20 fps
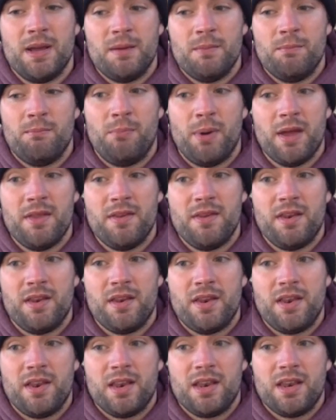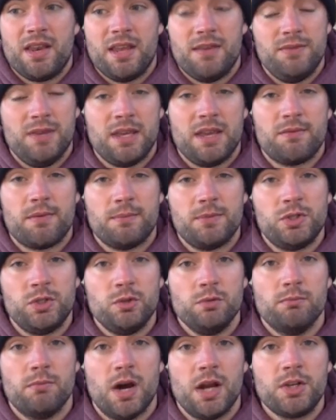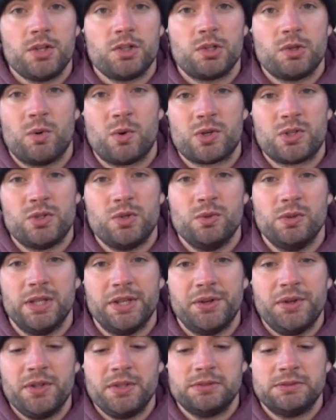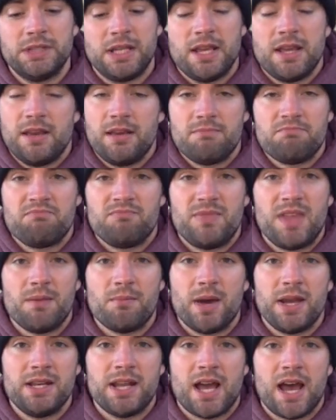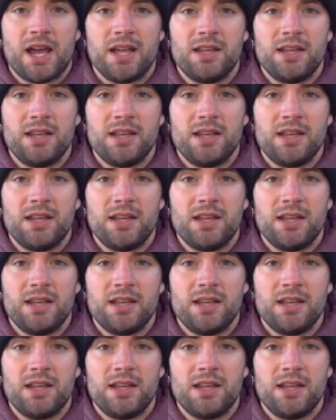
But if you give them too much or too little, they might not